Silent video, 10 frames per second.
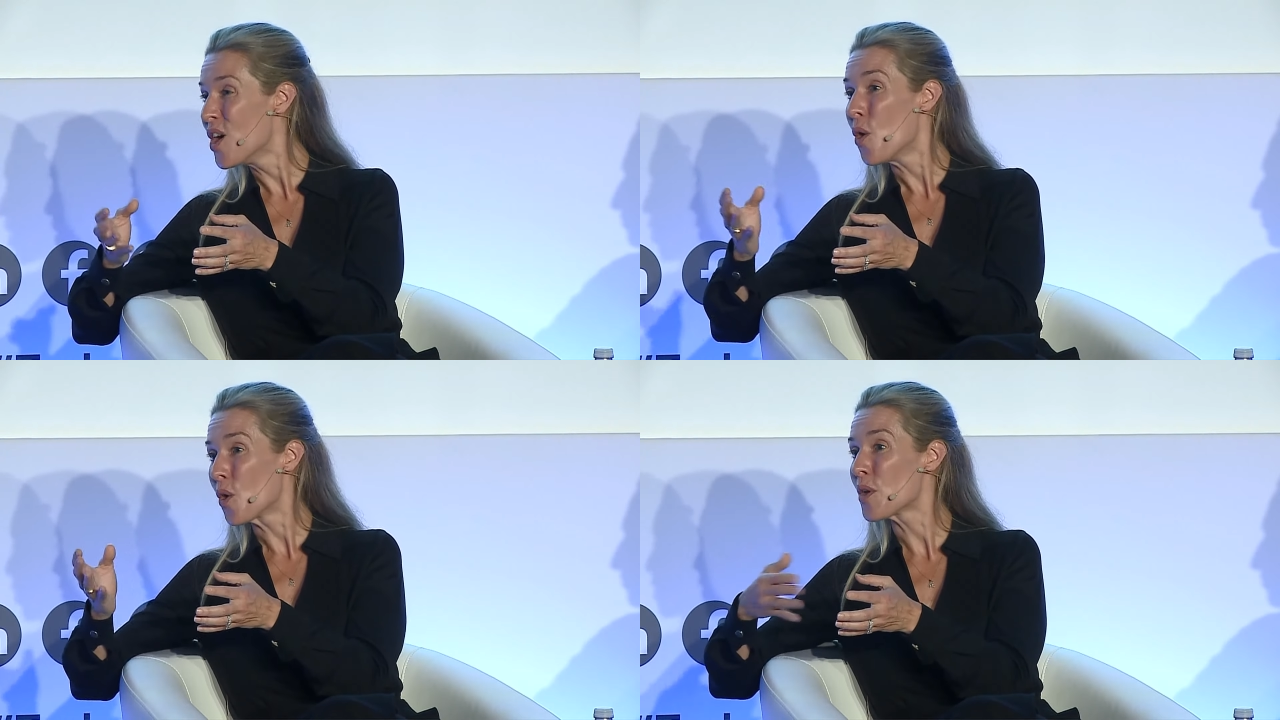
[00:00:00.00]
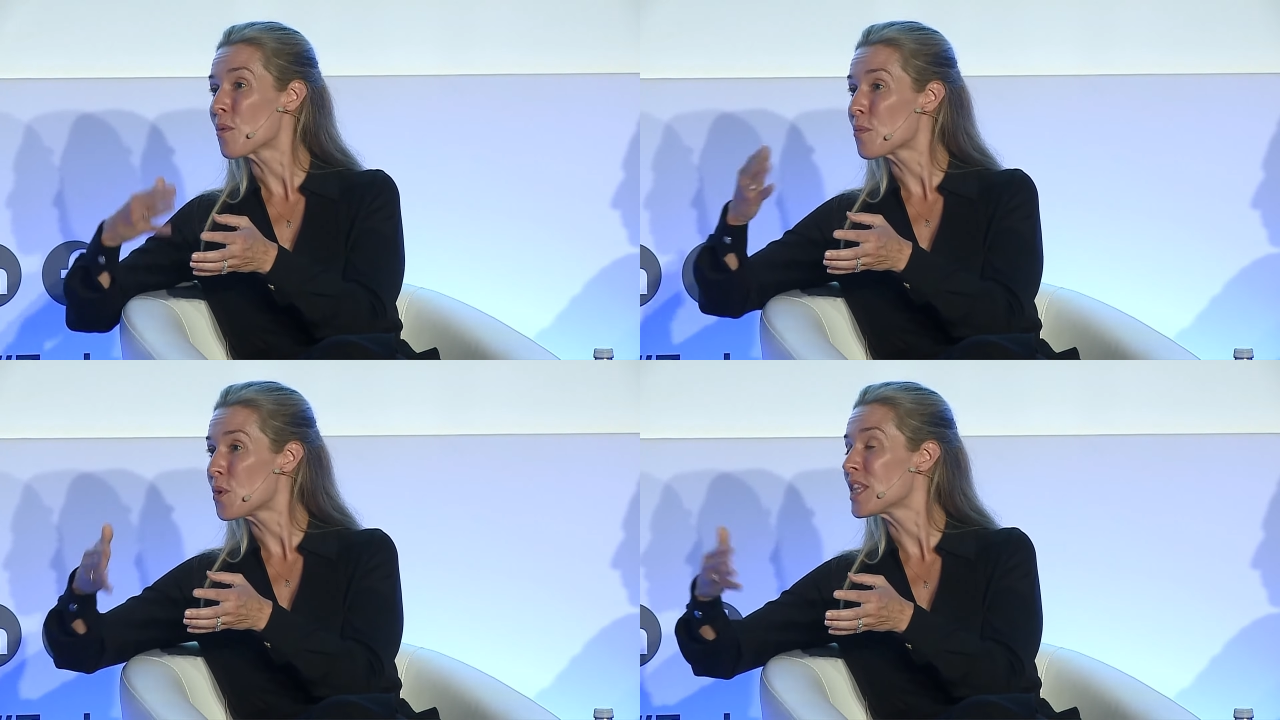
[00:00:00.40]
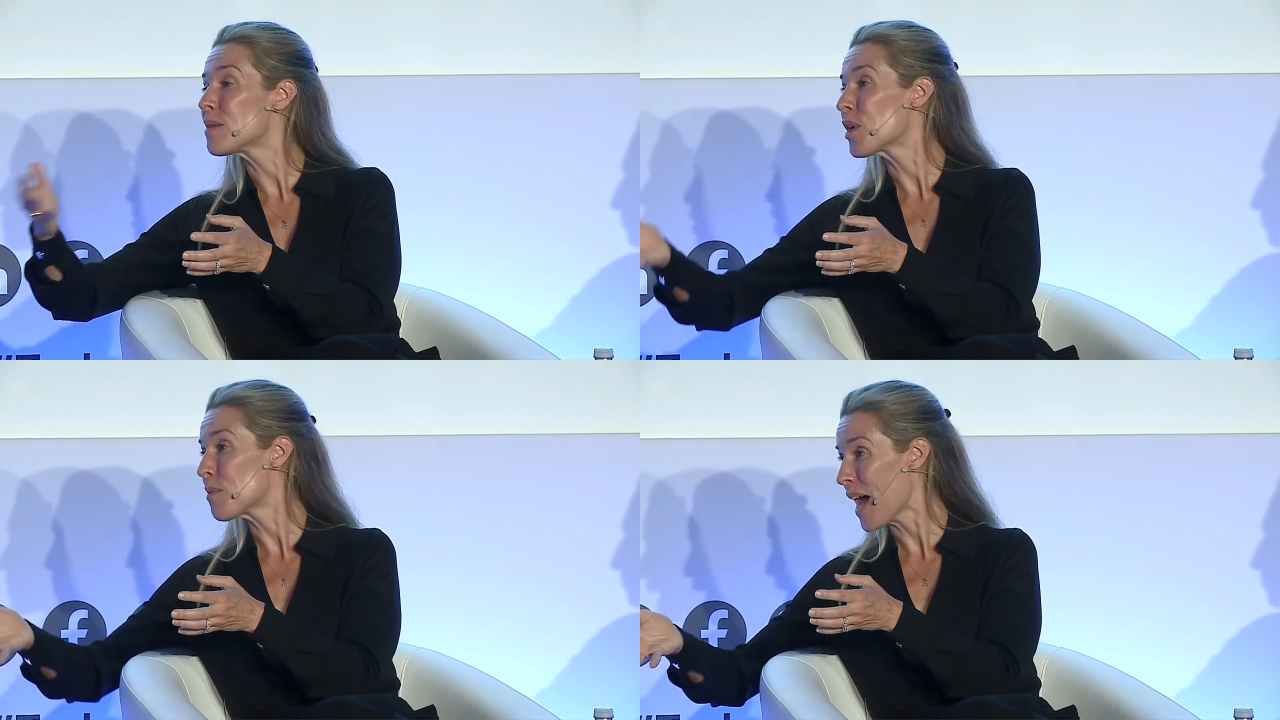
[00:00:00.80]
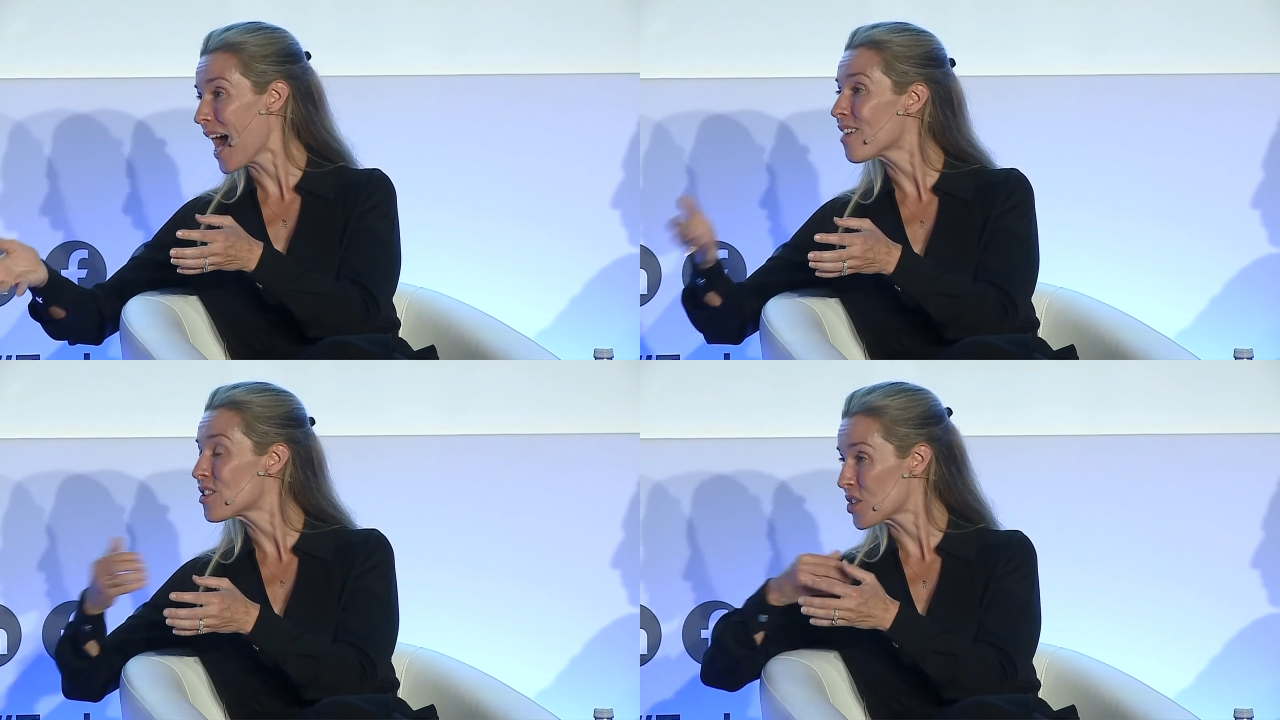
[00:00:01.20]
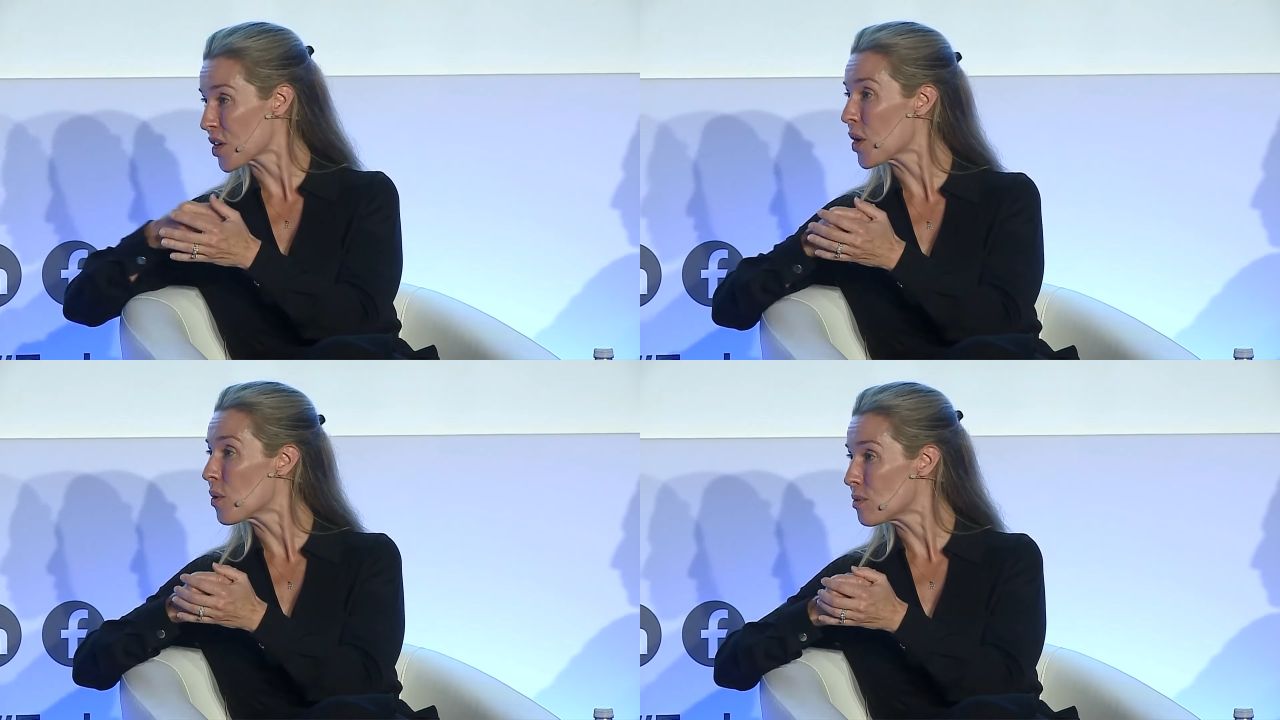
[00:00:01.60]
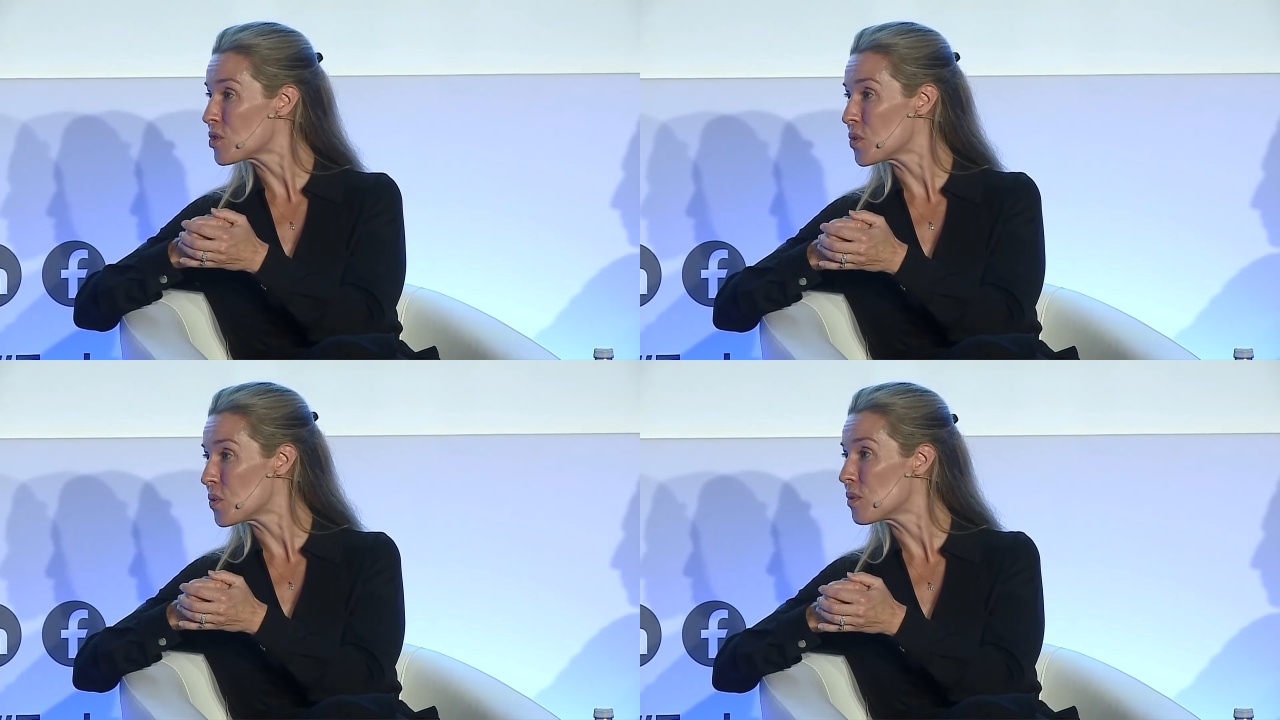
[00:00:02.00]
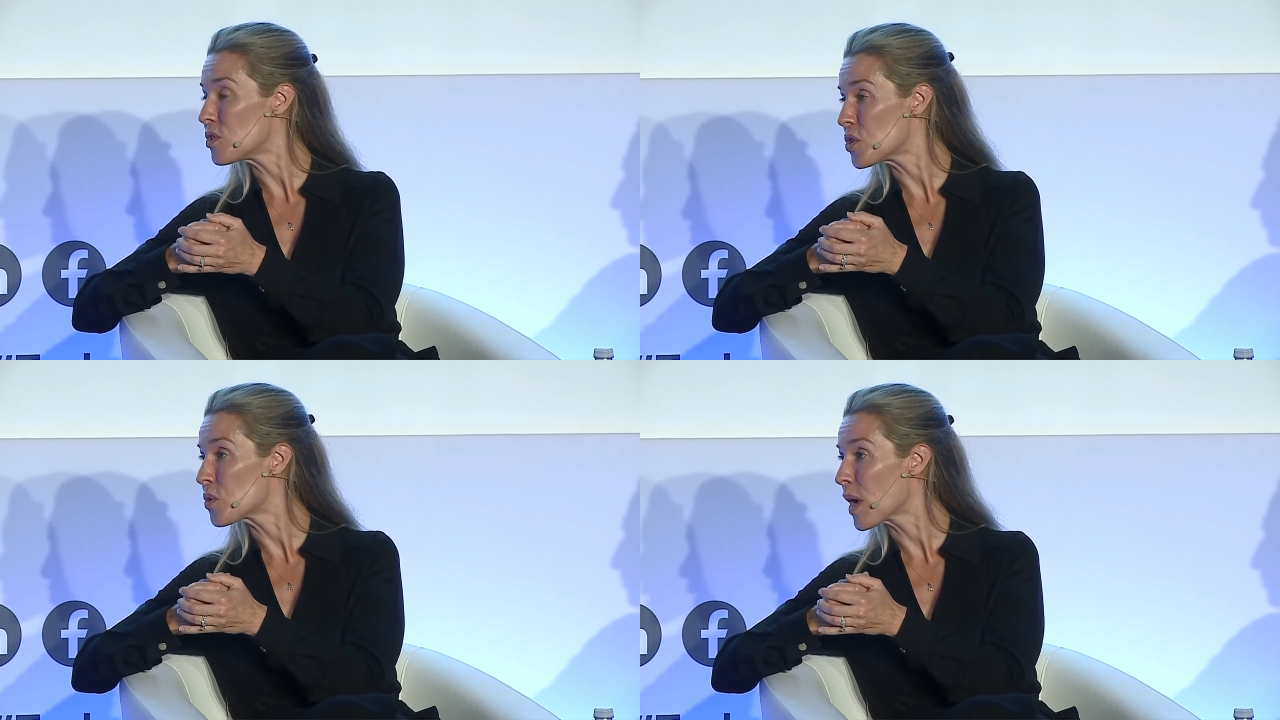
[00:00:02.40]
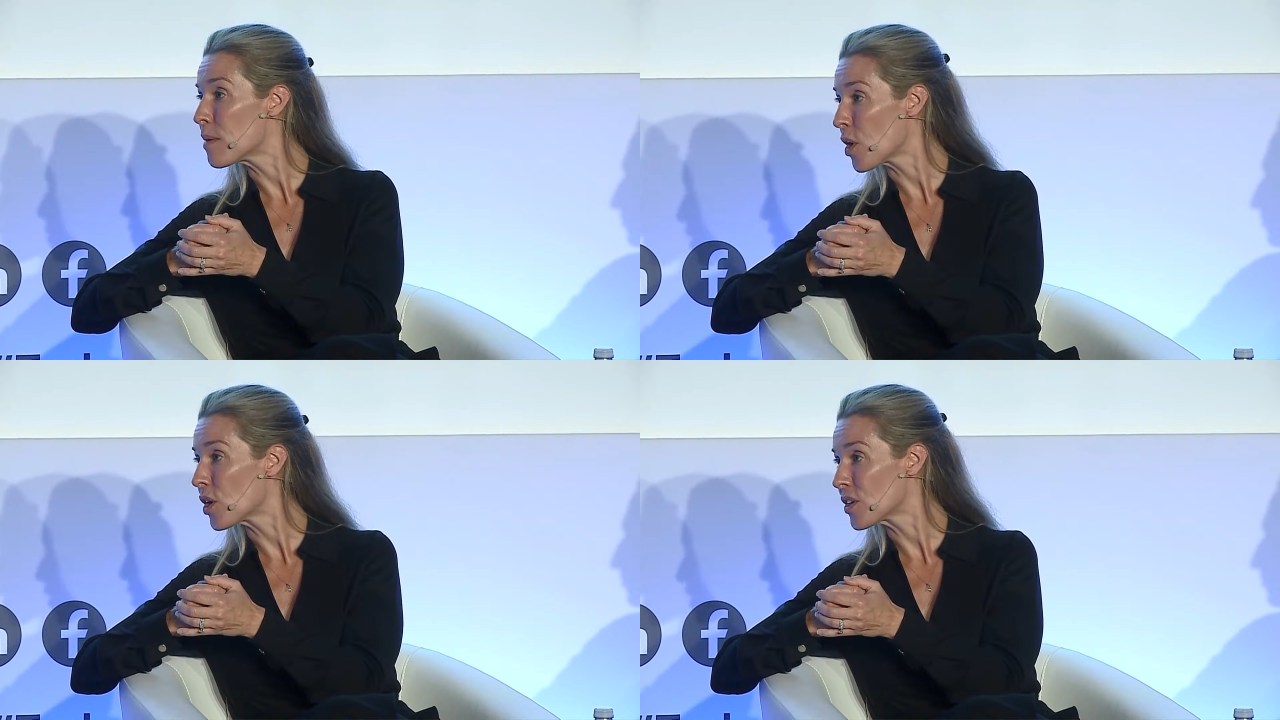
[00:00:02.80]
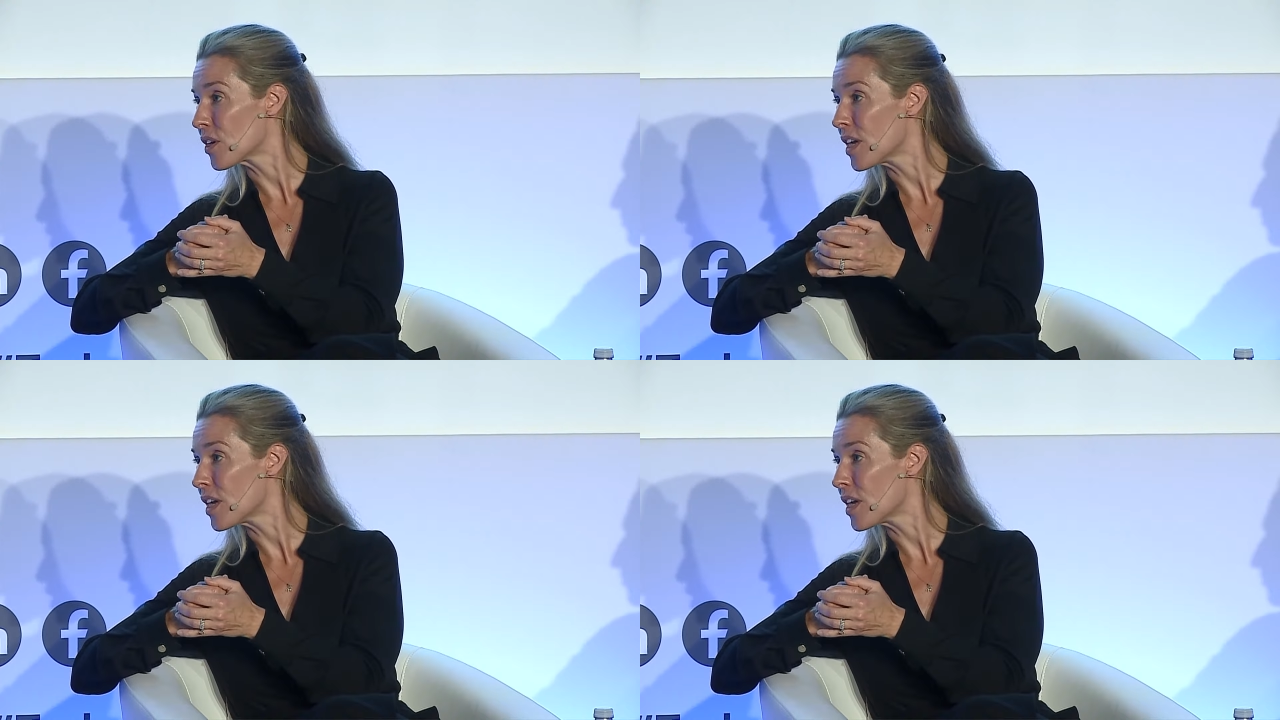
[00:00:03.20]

or that we're putting them on a path to go to, to the right partner.